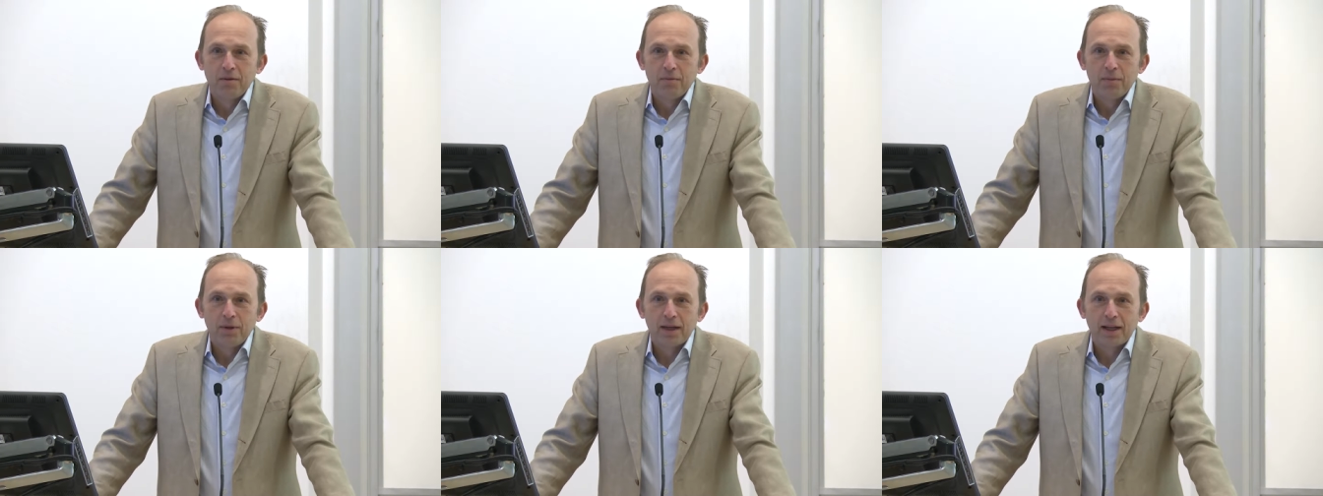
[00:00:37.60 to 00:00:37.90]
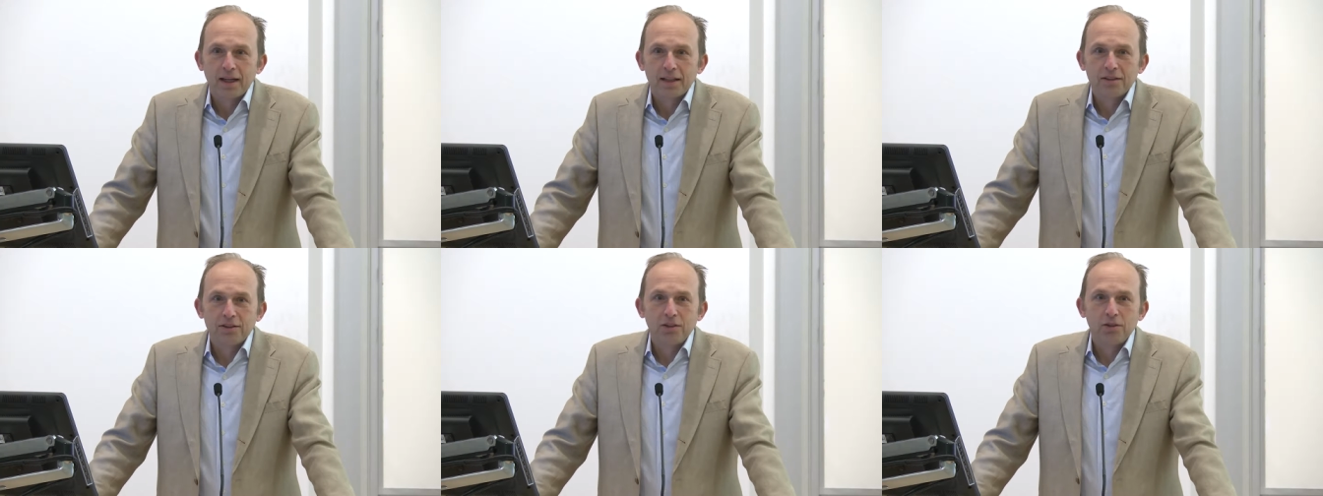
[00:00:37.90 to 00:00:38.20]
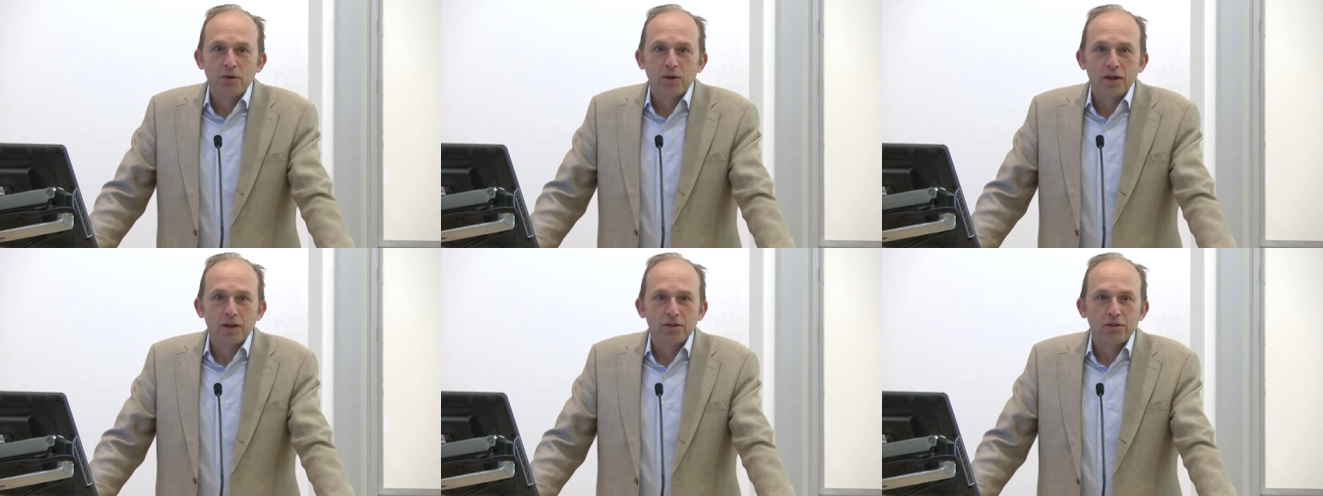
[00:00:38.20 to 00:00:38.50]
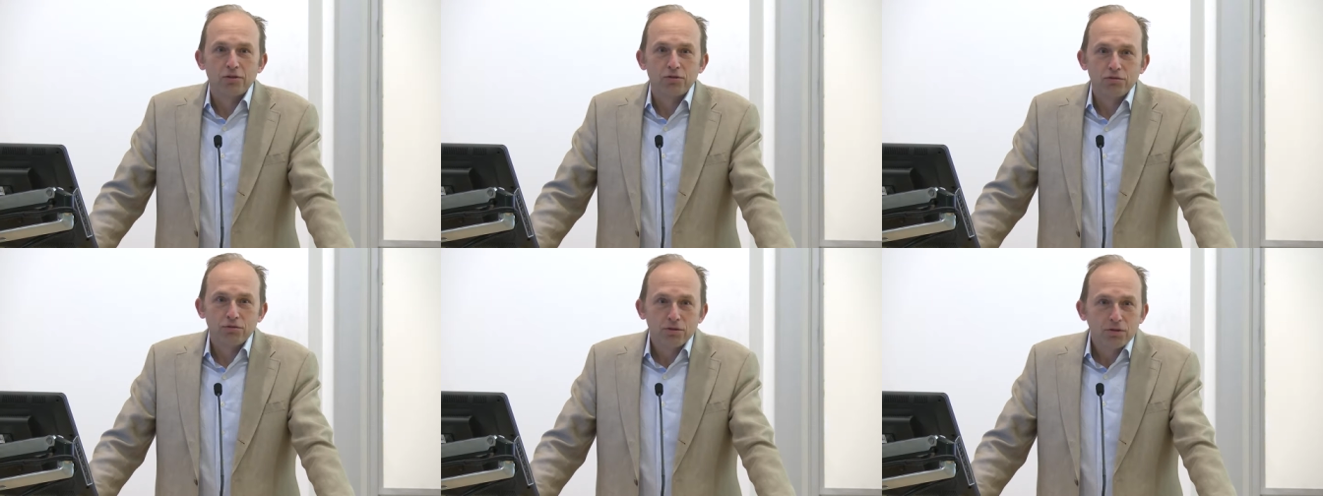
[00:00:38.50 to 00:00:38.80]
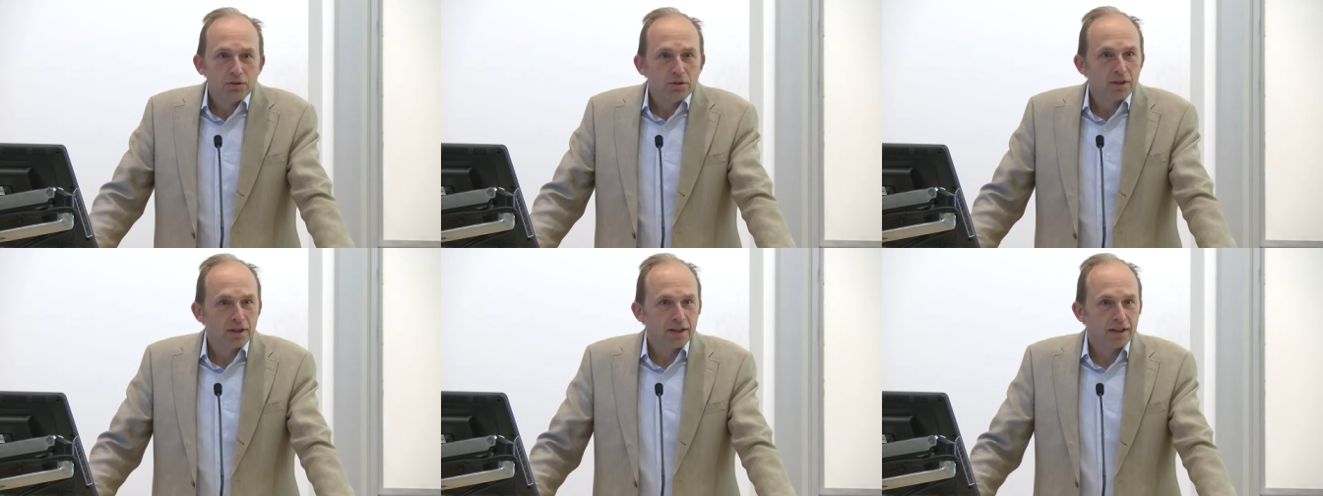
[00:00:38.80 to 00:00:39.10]
Because you are
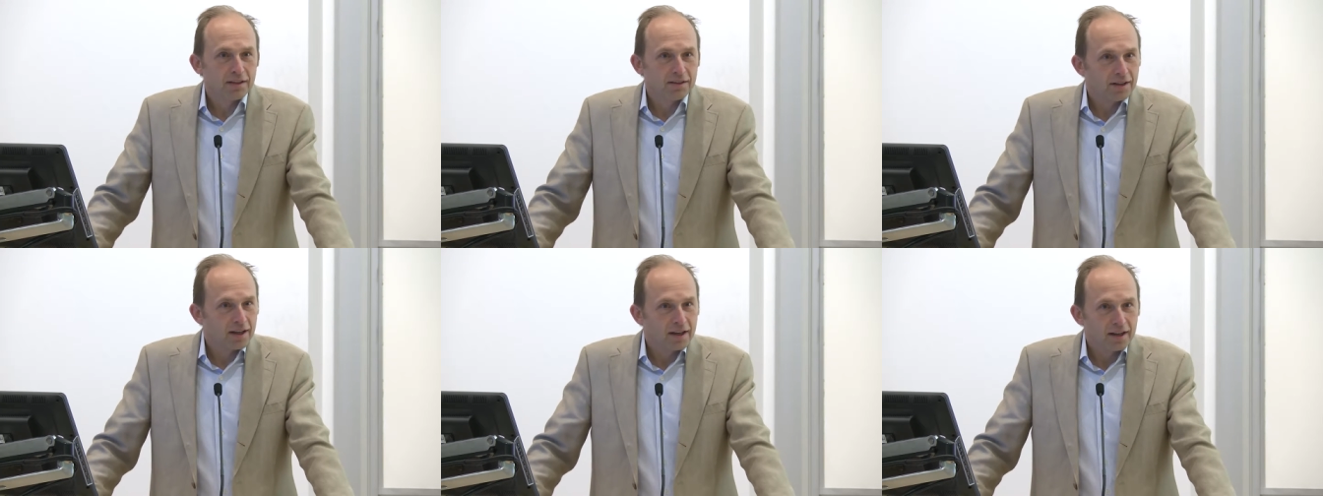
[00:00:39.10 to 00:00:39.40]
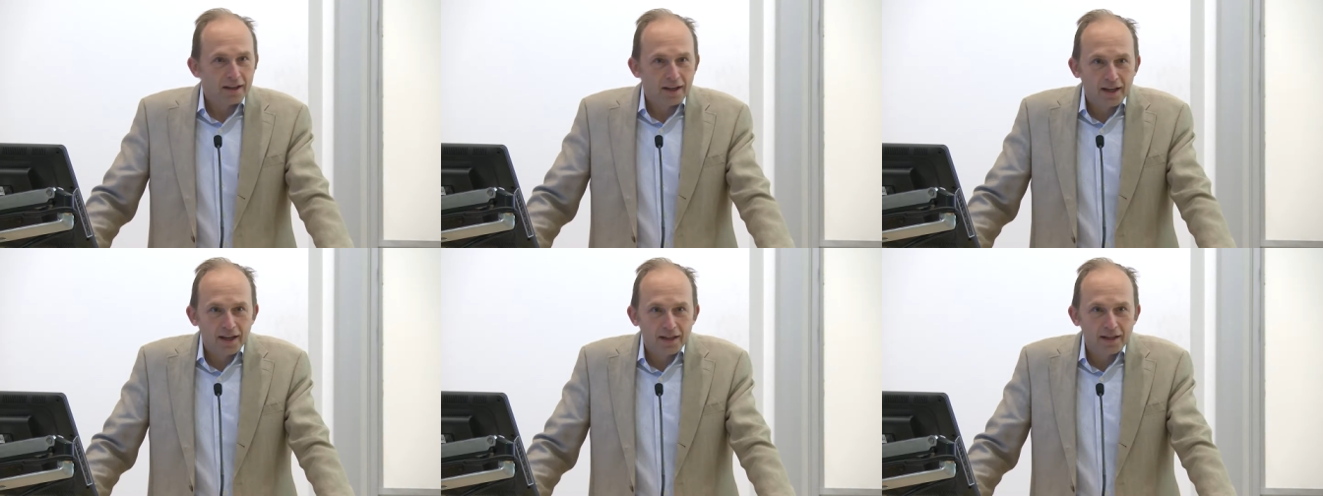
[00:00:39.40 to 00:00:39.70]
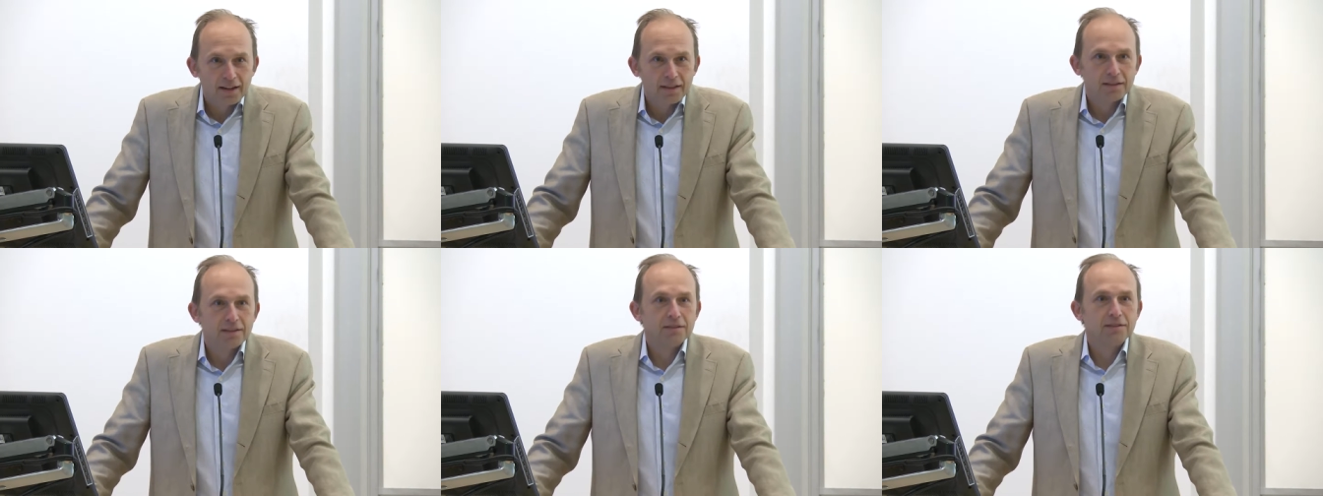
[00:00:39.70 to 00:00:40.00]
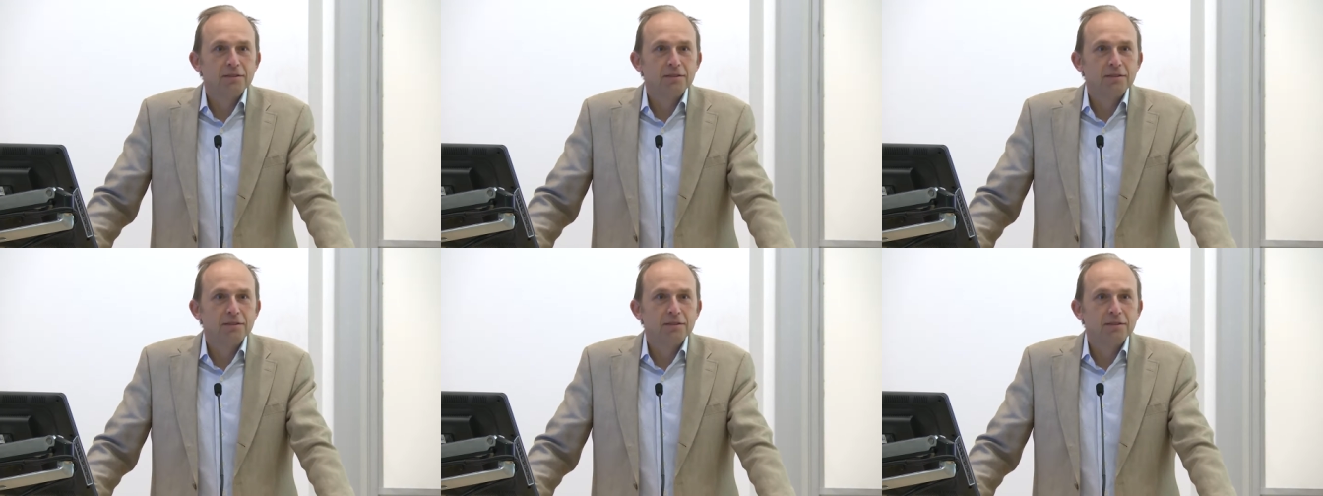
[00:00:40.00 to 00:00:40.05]
truly dedicated